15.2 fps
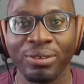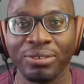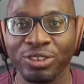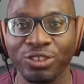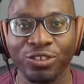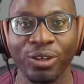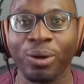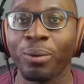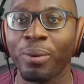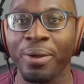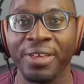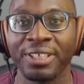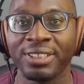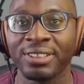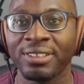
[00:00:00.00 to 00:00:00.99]
struggle with
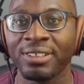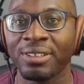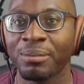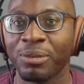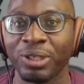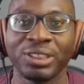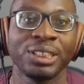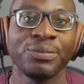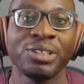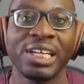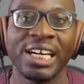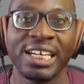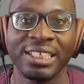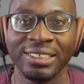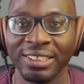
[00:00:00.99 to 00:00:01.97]
it, because even
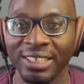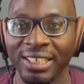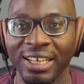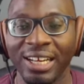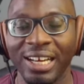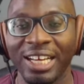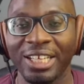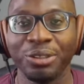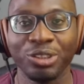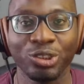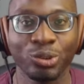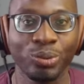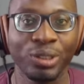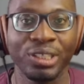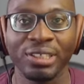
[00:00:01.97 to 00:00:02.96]
I, I use
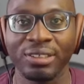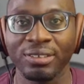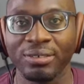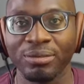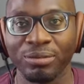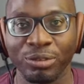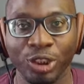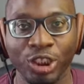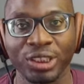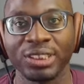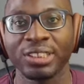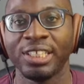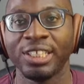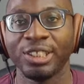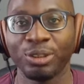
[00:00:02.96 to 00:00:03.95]
Twig just
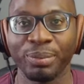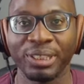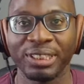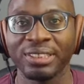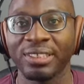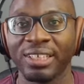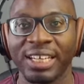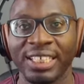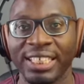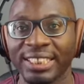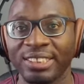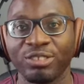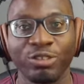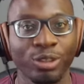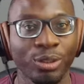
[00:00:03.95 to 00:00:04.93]
a little bit and I
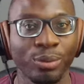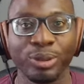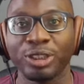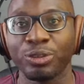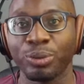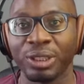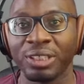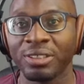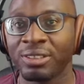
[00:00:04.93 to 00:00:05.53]
struggle with Twig.